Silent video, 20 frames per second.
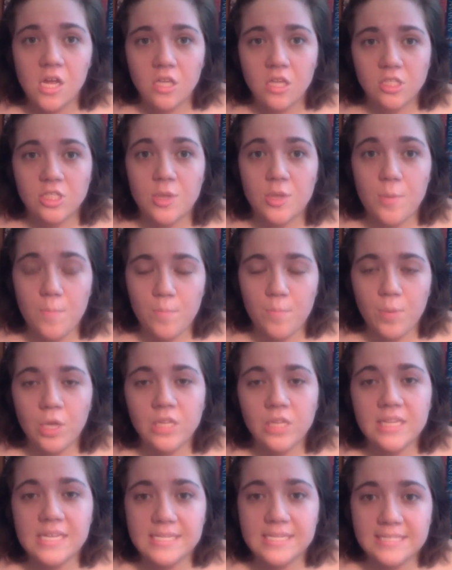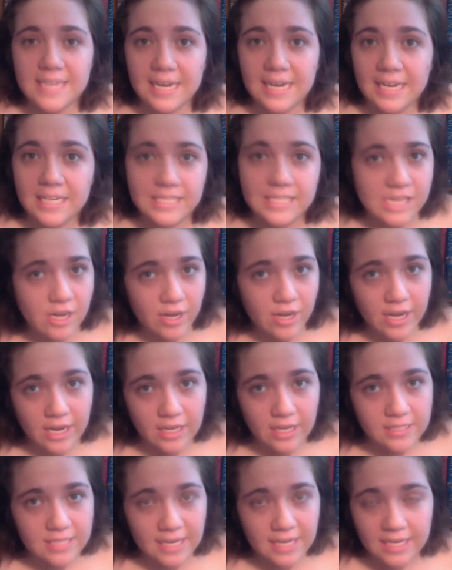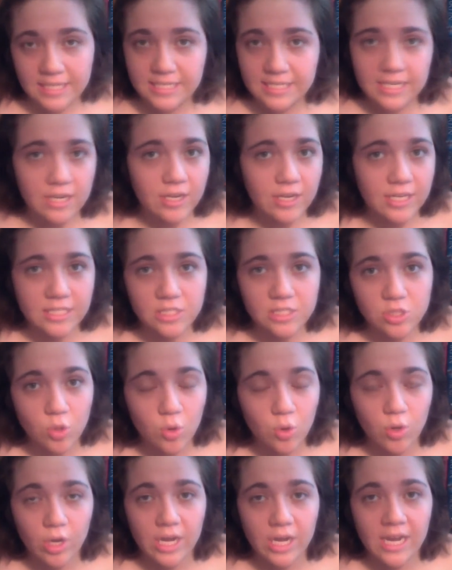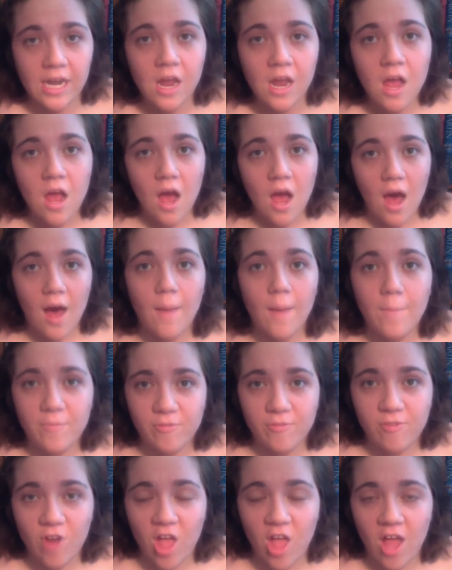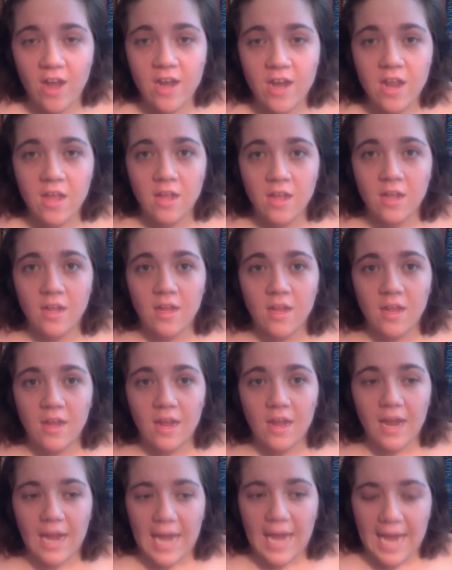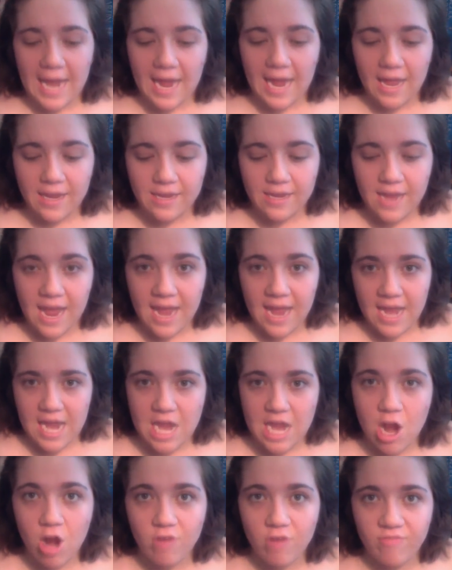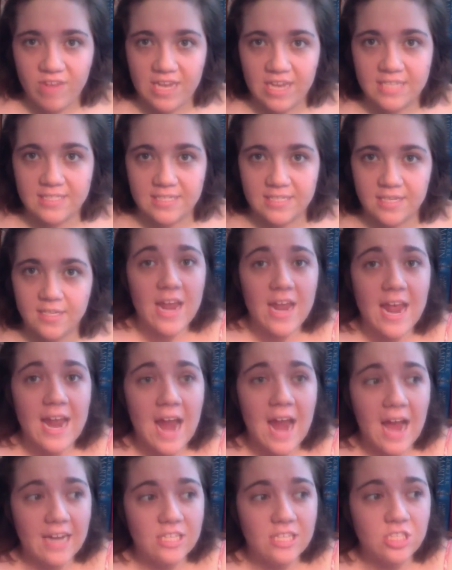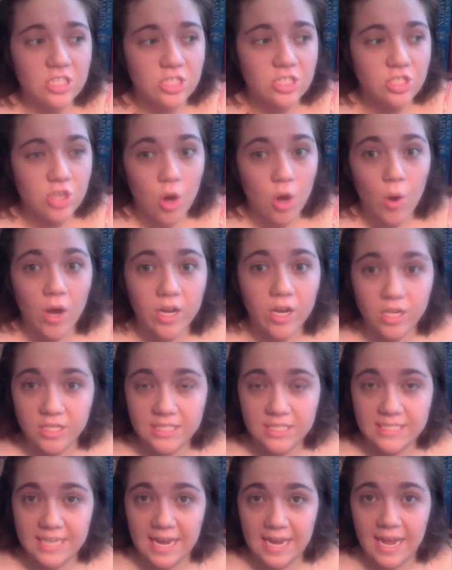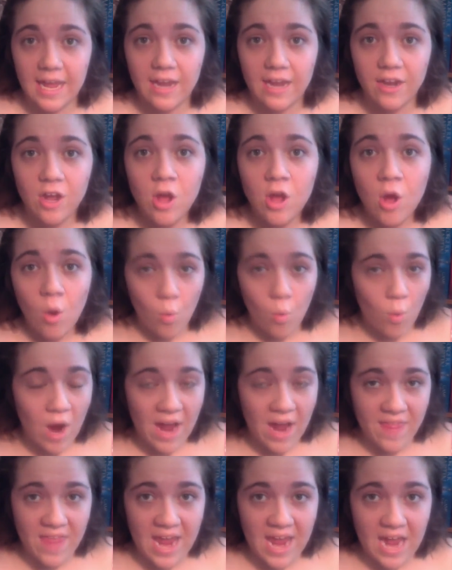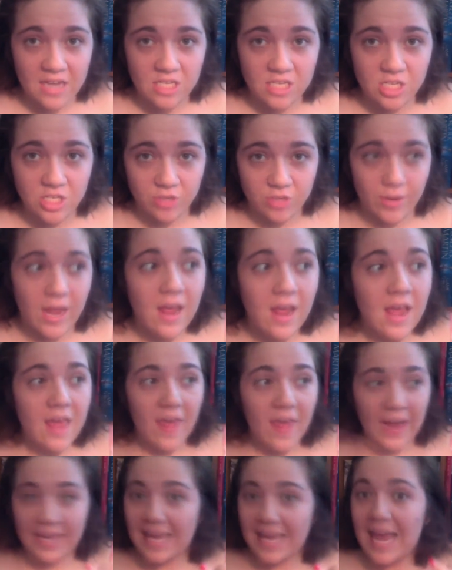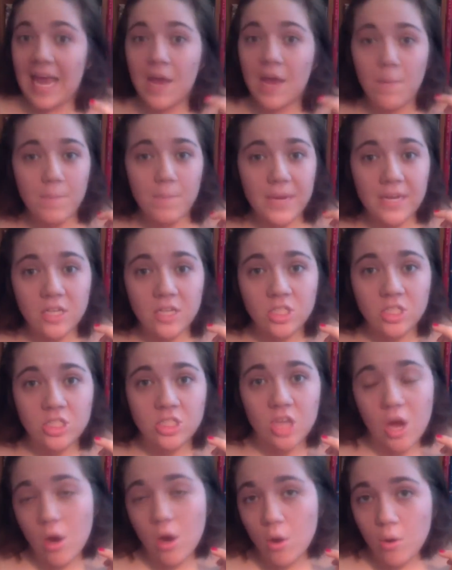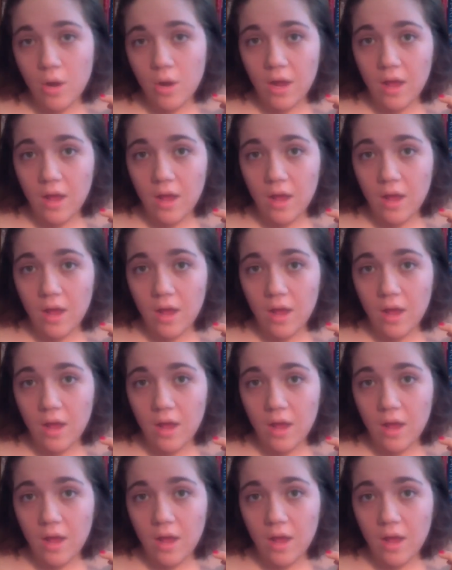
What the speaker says: to put this secondary story up front and in our faces. And I just don't understand why they had to do it. It can't be to show